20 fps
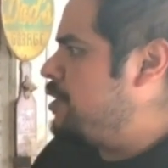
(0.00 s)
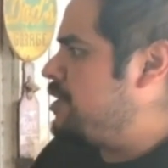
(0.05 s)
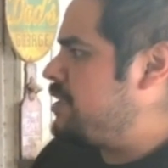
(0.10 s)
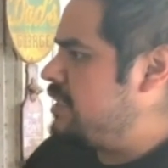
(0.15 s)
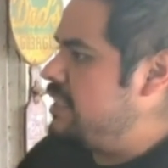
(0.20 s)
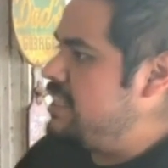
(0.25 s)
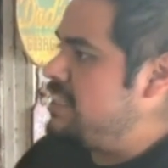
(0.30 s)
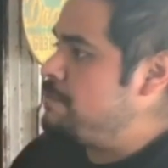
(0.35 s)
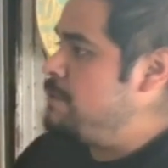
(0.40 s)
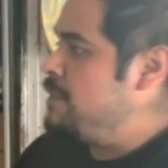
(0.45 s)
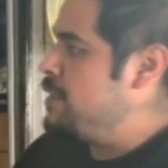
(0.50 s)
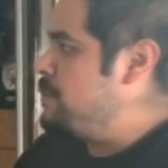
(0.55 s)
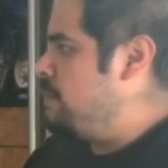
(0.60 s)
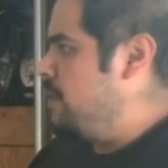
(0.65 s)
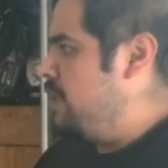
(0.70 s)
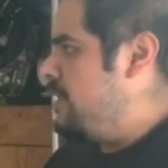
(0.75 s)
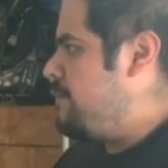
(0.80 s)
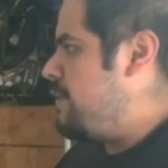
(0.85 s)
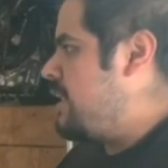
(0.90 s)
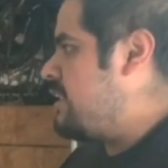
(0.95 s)
Which leads me to
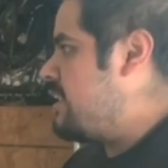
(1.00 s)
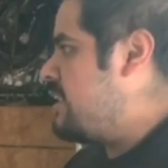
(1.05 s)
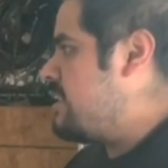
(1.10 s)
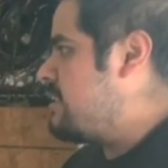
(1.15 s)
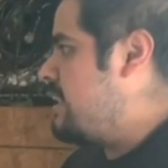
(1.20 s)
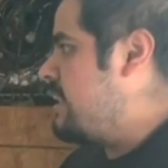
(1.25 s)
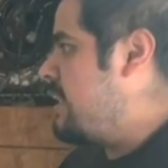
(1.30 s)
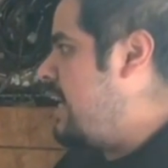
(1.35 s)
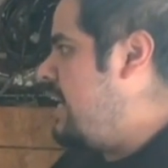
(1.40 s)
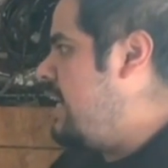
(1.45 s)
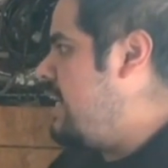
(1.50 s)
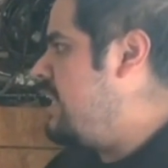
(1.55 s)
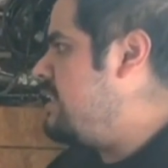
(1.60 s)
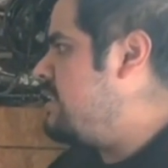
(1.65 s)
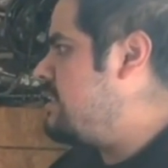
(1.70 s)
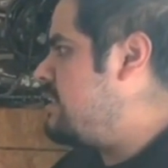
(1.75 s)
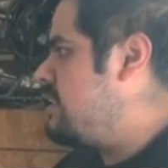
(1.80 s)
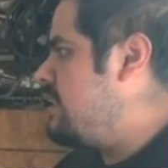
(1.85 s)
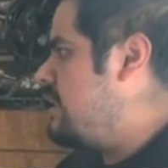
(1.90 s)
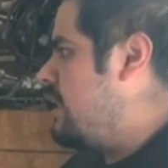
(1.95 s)
believe that this thing has
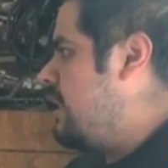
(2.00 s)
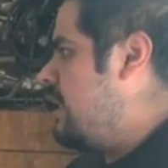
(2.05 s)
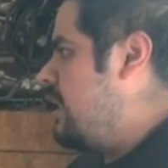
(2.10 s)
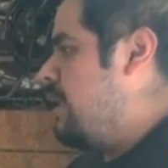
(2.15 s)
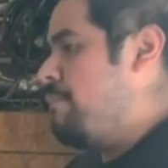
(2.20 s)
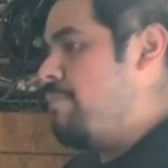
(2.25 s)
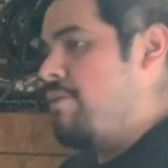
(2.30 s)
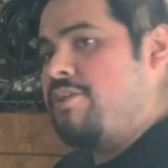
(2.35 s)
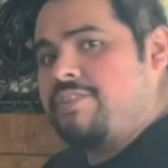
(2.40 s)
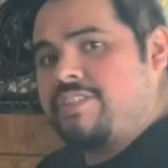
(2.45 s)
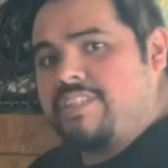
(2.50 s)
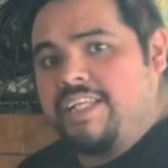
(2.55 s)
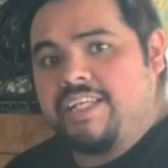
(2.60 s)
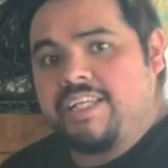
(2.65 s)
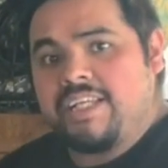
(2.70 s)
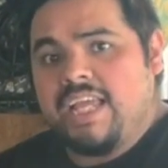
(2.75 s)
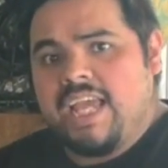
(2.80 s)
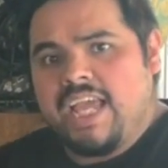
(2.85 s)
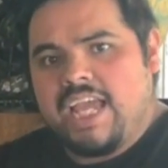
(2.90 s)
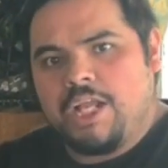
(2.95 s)
boost leak.
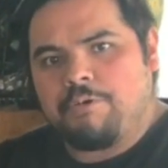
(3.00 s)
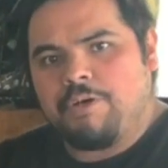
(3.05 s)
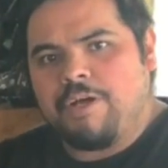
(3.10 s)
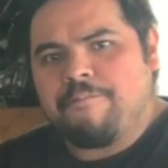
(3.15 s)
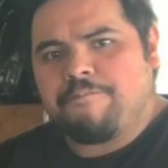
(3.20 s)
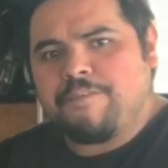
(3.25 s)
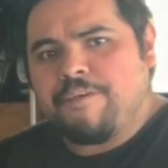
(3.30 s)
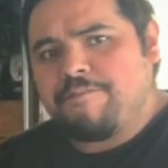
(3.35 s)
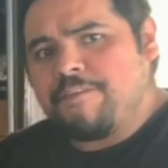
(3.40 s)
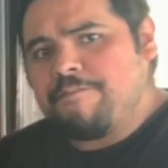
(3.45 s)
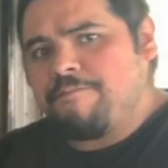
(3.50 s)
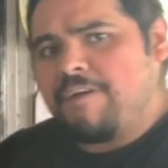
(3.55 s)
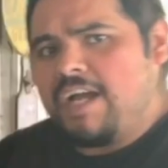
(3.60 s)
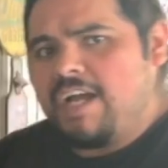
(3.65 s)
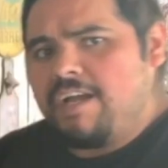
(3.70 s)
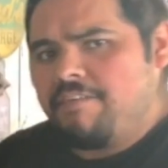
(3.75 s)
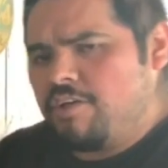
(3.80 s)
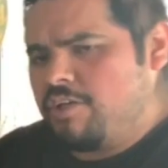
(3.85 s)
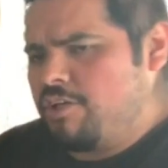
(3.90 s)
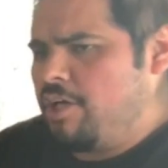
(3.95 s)
At around
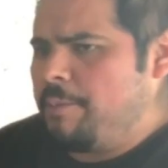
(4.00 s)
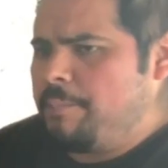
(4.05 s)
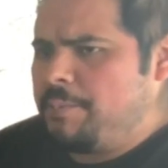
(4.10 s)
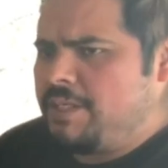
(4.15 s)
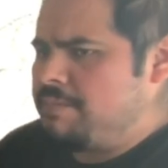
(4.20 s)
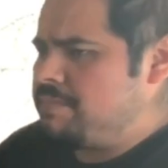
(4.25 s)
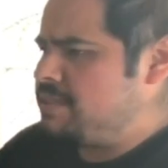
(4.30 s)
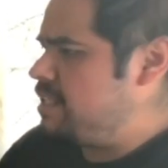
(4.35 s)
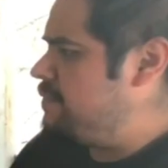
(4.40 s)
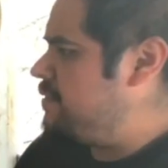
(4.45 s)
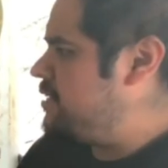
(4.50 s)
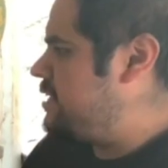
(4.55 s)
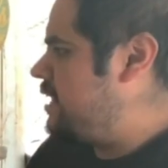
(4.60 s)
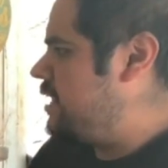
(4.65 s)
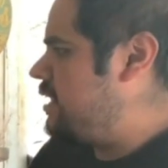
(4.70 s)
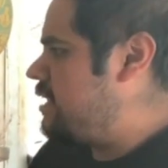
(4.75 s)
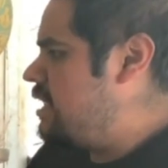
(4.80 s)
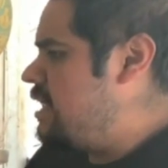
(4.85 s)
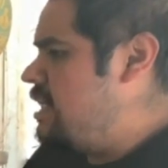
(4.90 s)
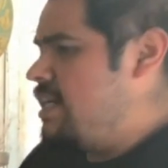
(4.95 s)
5,500 RPMs, give or
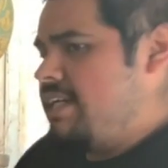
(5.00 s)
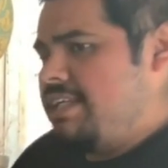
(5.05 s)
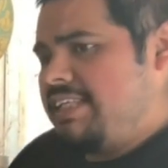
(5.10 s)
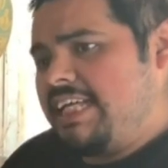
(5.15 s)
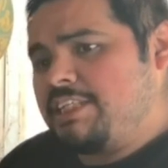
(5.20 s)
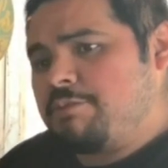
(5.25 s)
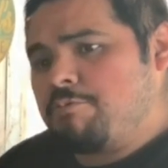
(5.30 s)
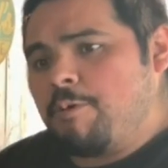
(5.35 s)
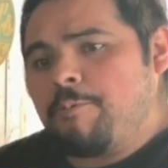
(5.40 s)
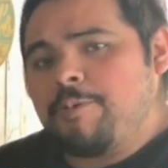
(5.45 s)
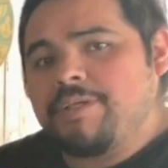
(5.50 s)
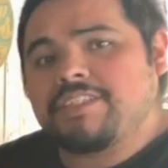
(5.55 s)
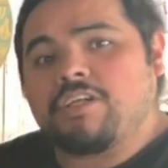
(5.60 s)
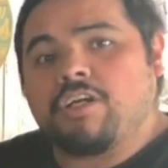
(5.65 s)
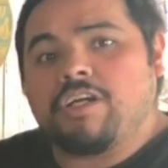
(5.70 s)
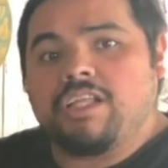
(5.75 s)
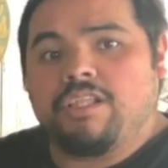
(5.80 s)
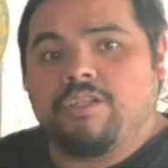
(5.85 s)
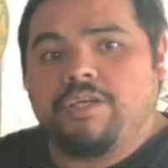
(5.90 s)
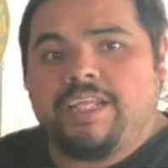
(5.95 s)
take, that's when we
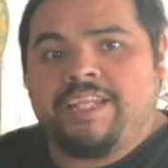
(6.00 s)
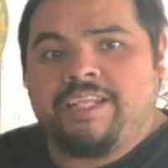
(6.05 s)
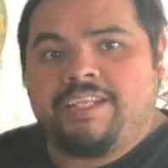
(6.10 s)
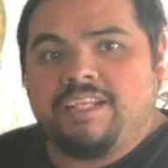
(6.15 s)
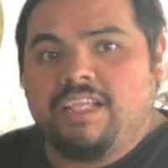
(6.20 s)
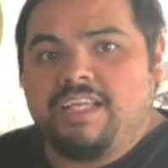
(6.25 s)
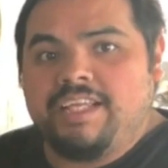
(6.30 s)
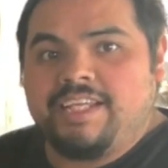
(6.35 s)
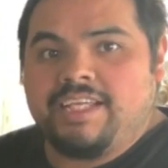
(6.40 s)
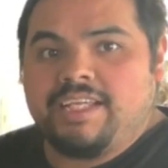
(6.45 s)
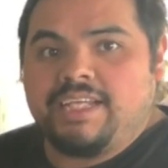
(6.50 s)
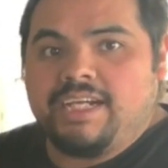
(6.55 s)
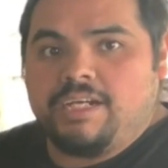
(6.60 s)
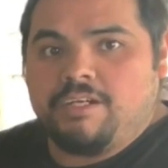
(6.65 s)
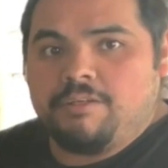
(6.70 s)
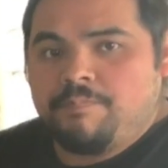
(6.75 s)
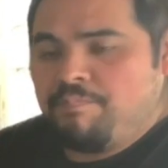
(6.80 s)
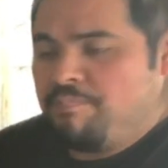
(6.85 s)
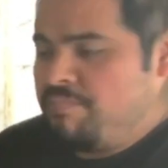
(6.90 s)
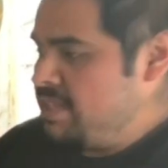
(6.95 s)
started leaning out.